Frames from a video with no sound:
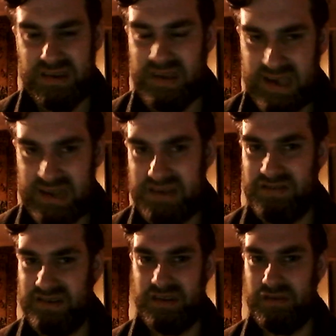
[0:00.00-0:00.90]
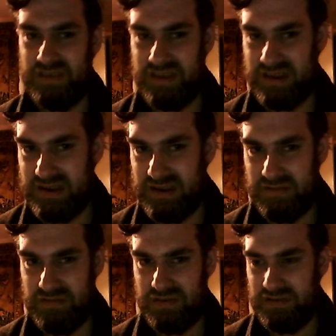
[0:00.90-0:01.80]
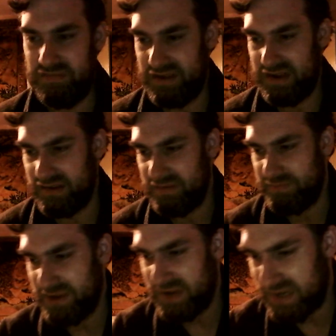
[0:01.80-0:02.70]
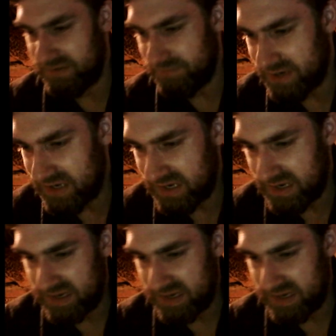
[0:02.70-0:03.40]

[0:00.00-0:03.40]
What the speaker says: Actress I've seen in a few things, but anyway,